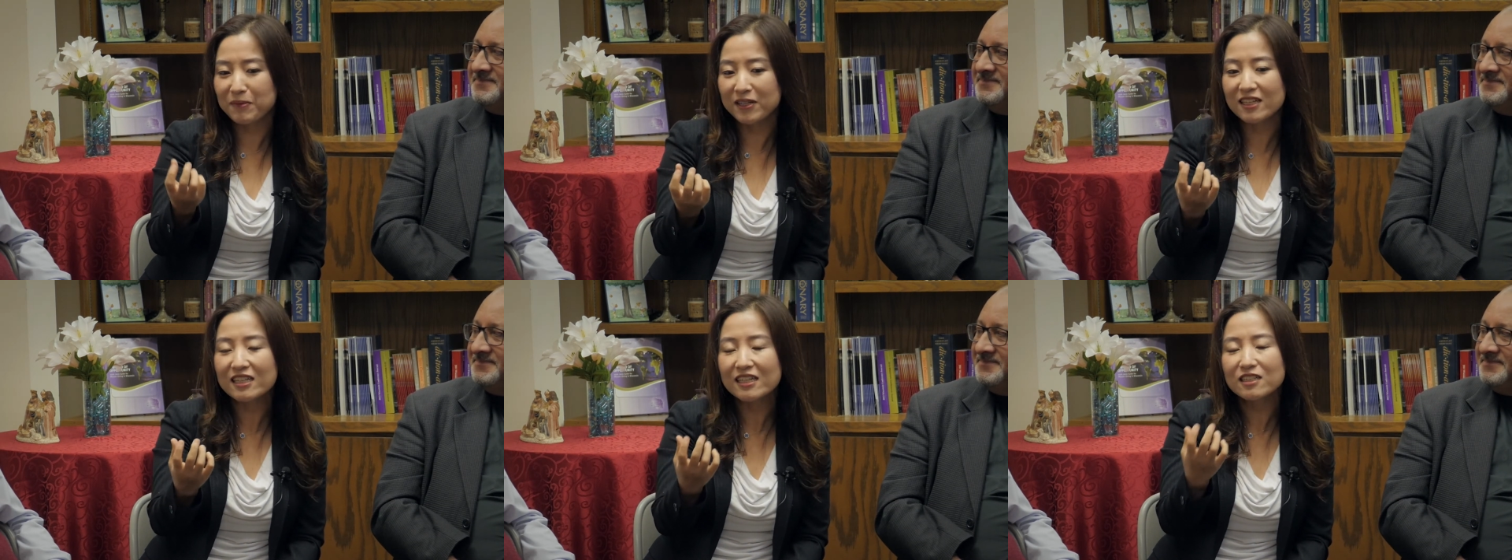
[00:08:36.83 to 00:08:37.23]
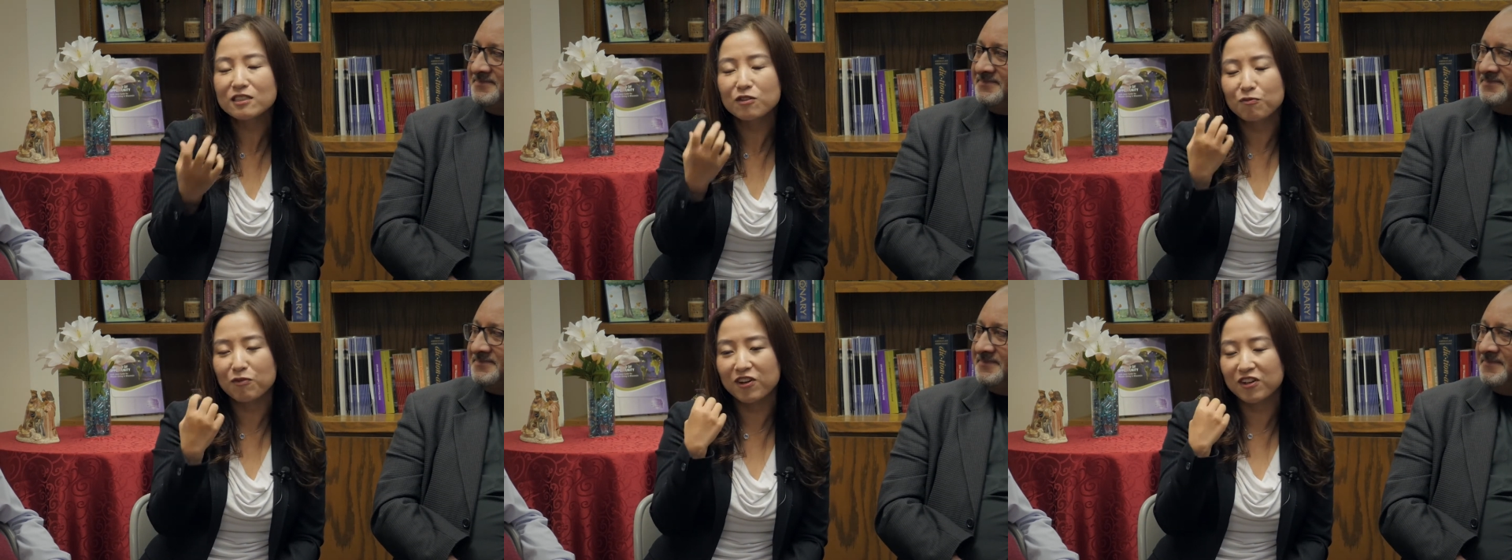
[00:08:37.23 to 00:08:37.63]
But it is
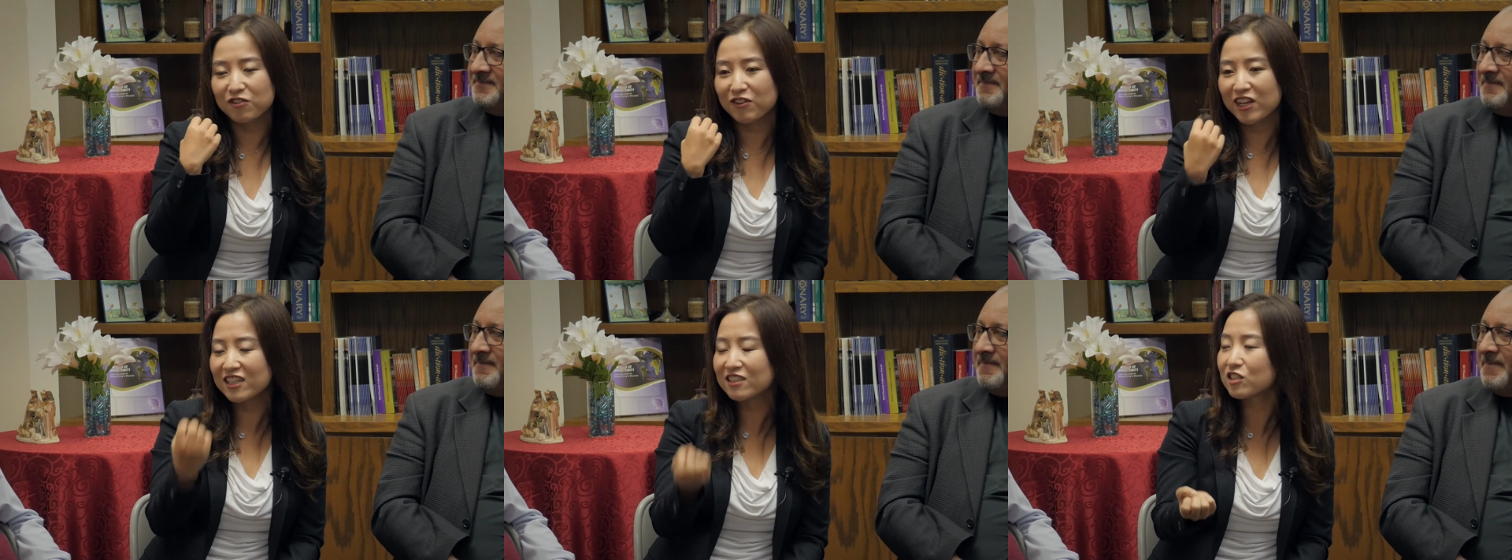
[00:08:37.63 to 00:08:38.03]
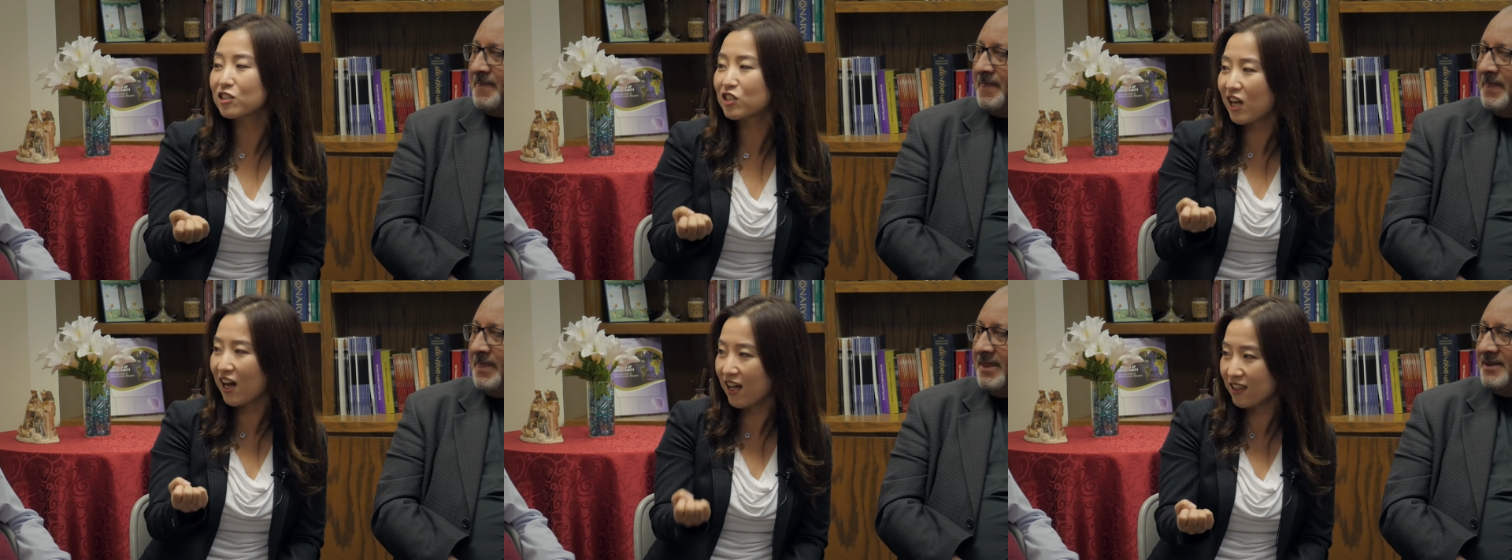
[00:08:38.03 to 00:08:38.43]
very great
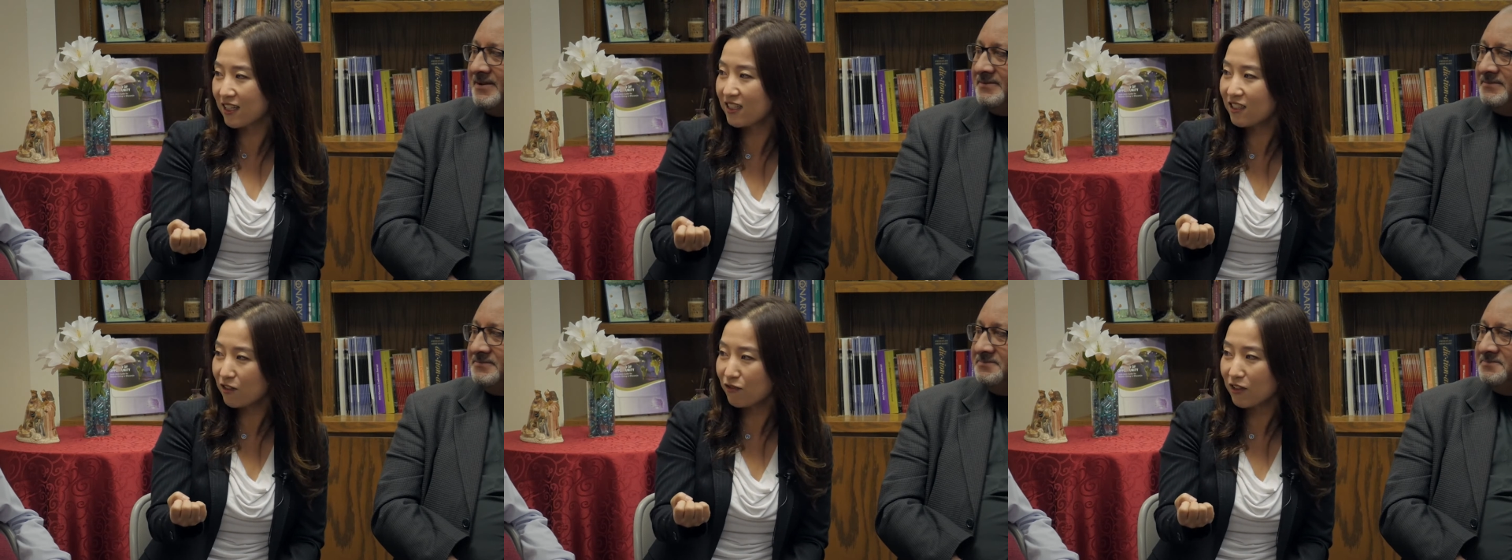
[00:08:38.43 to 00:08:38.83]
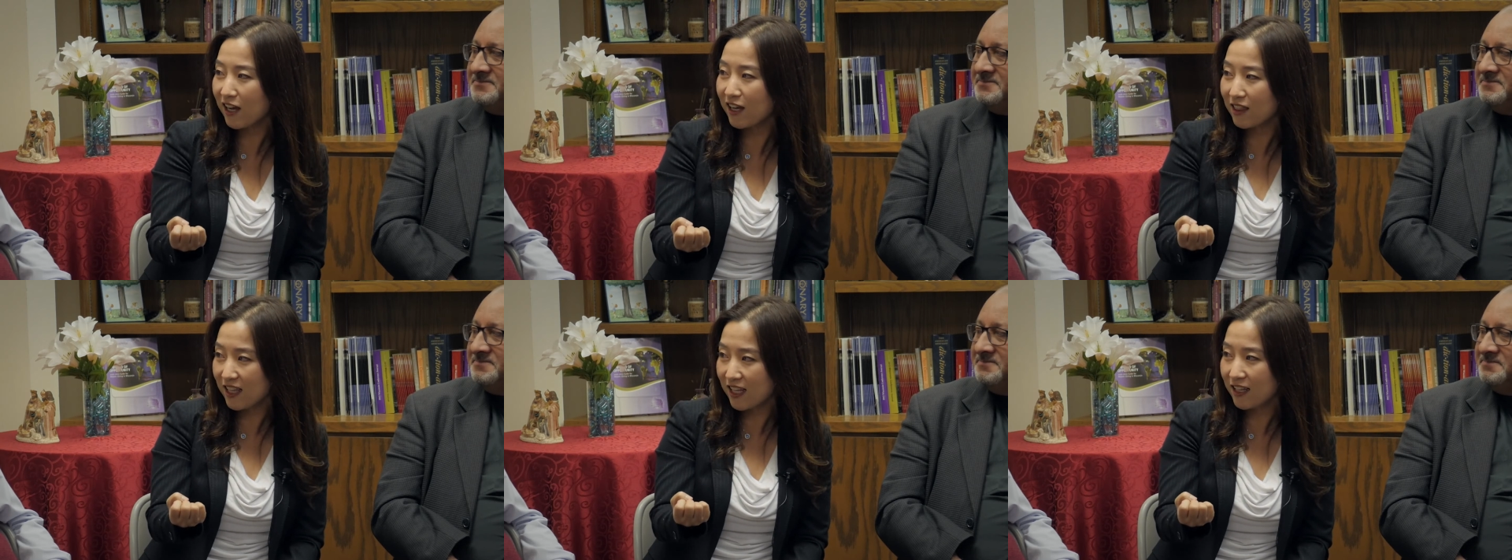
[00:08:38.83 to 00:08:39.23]
challenge,
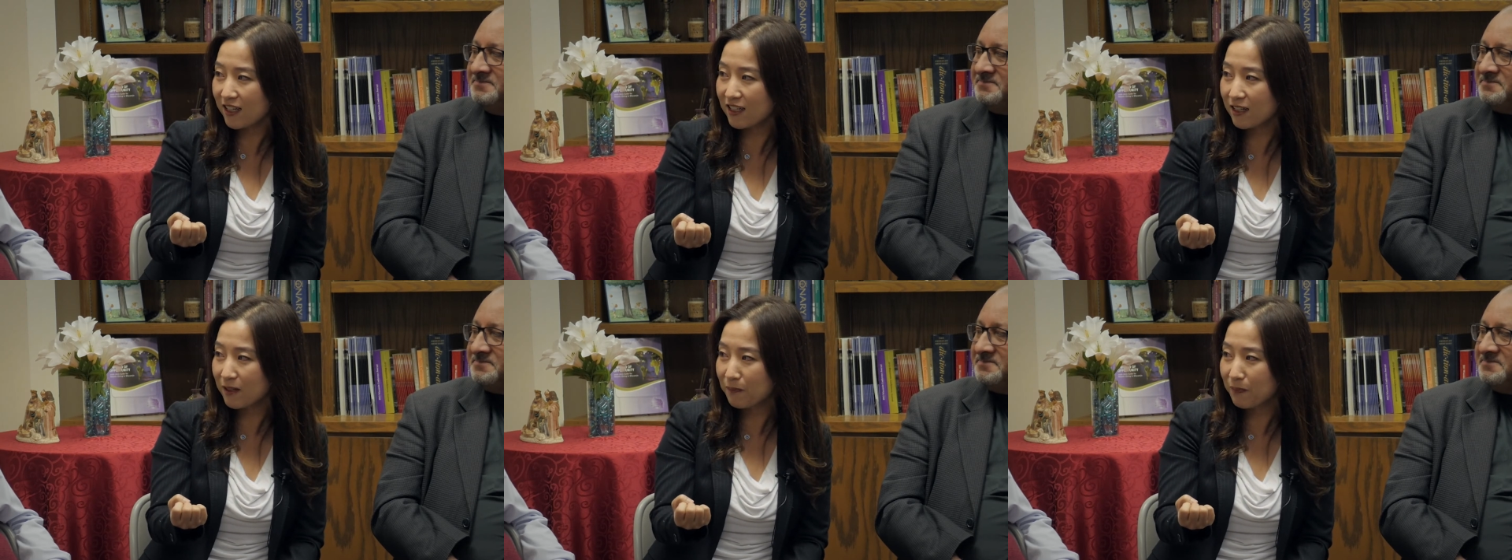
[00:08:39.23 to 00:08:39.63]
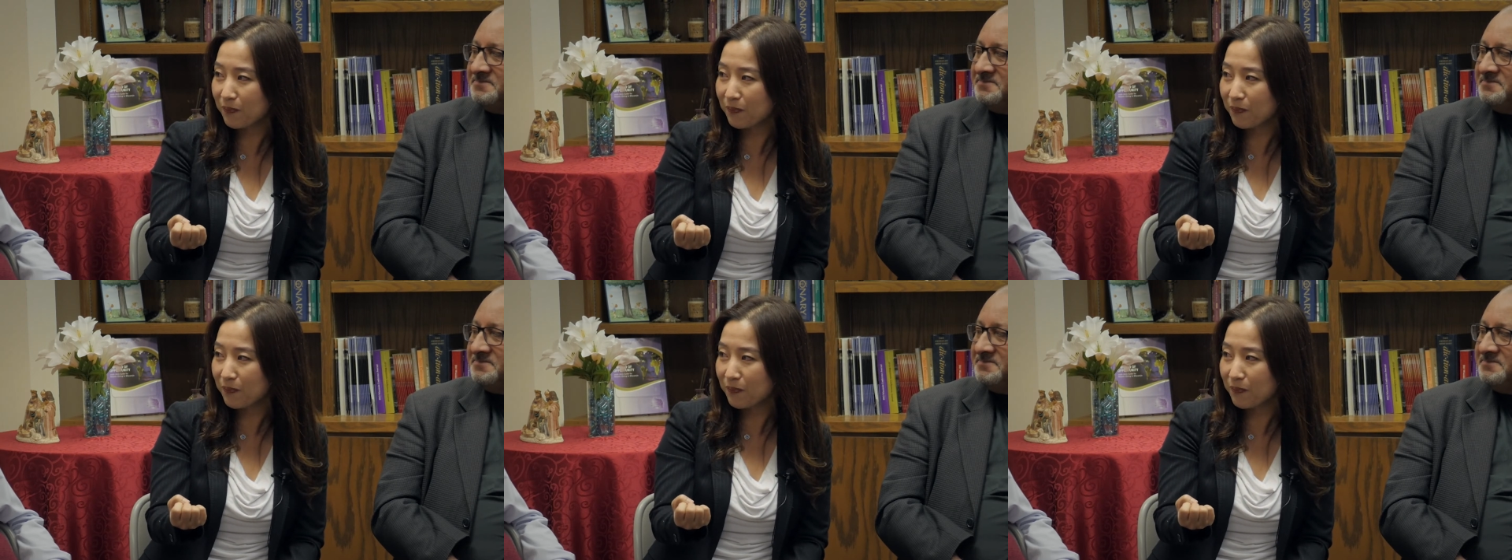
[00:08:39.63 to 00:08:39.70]
I think,